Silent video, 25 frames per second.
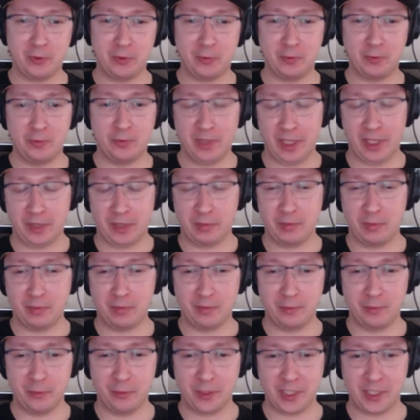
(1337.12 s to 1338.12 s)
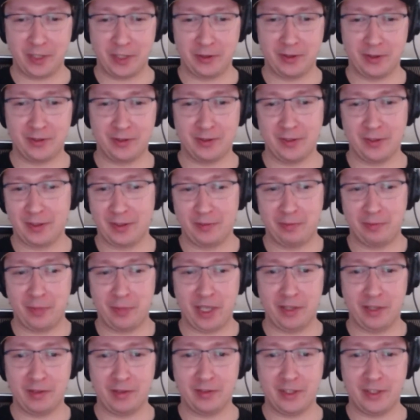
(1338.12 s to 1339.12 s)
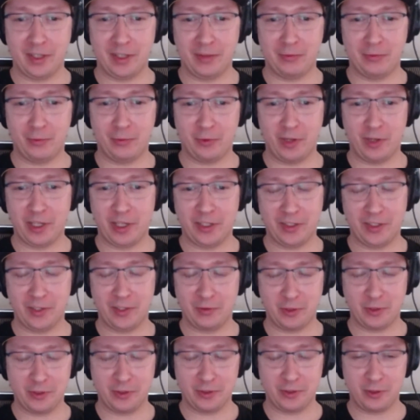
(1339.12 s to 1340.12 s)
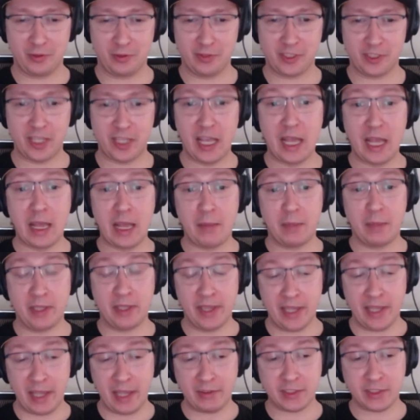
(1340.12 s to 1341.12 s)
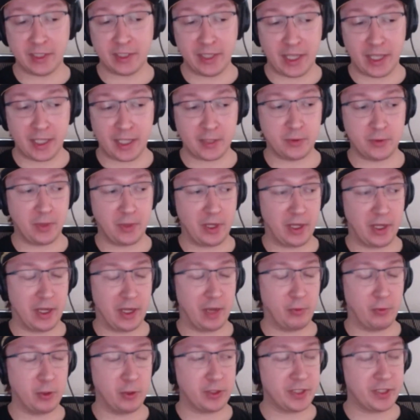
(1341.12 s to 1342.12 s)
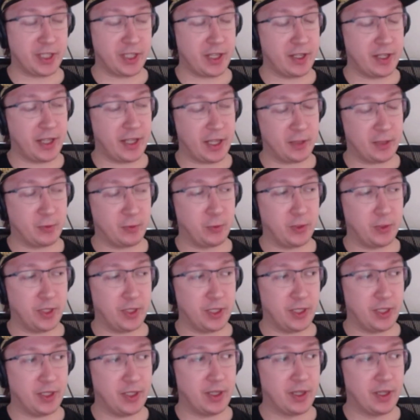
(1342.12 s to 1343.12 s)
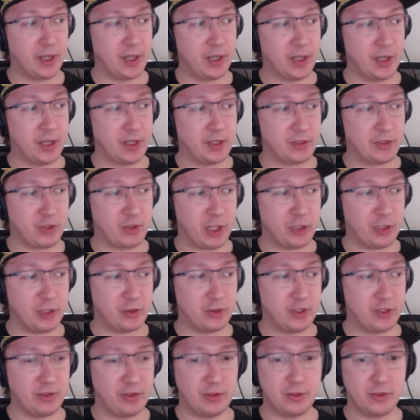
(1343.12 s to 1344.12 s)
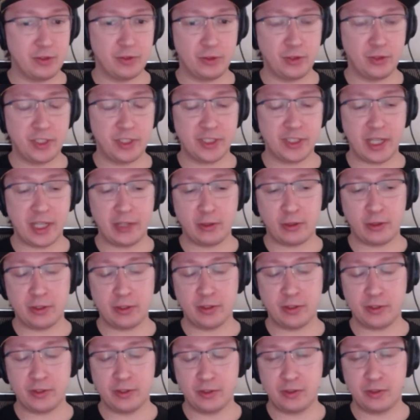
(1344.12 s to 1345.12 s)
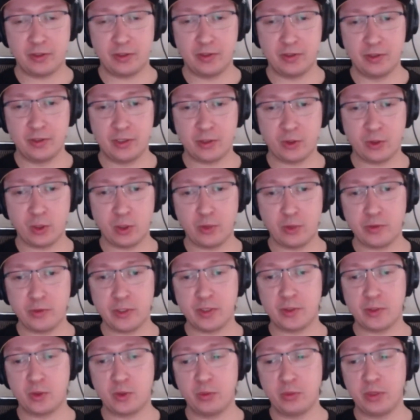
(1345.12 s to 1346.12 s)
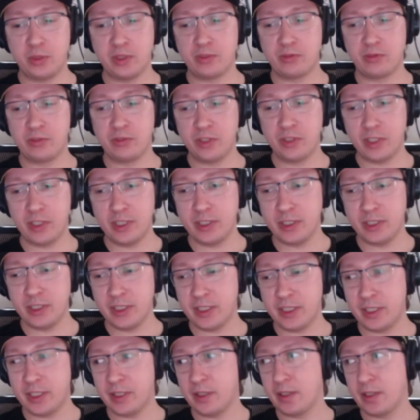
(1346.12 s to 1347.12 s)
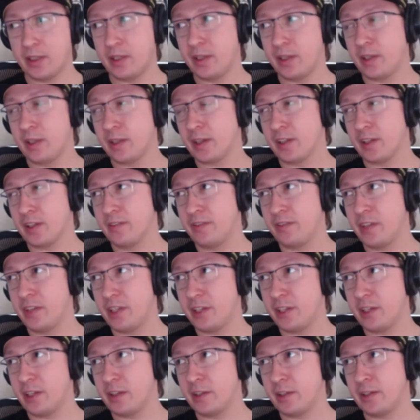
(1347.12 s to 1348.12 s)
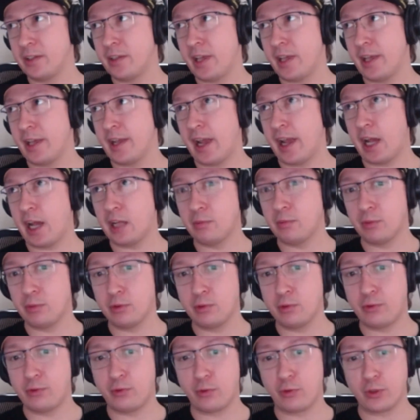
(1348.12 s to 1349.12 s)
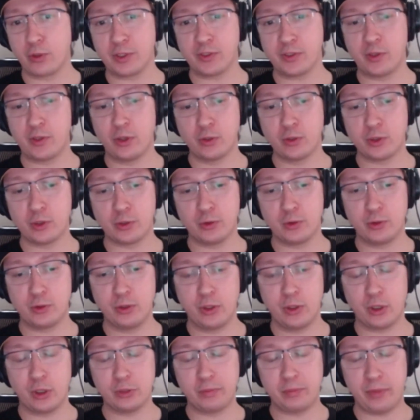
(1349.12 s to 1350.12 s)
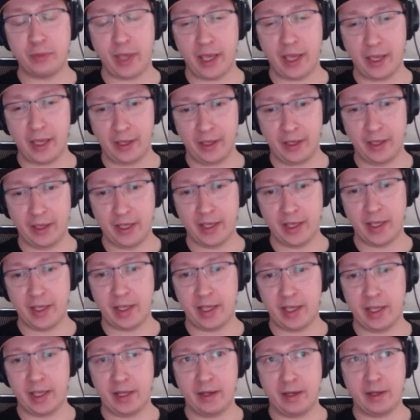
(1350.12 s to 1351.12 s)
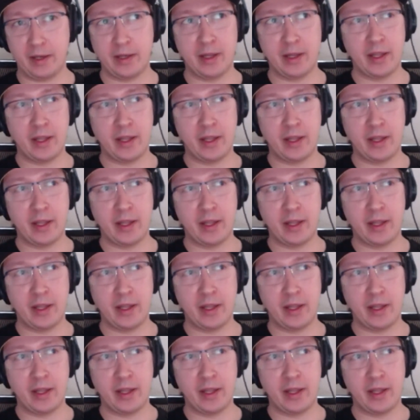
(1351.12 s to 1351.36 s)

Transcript: like without like paying anything for a service. But nevertheless, I want to say that we tried to design our service to be really convenient and helpful for those who do not pay. And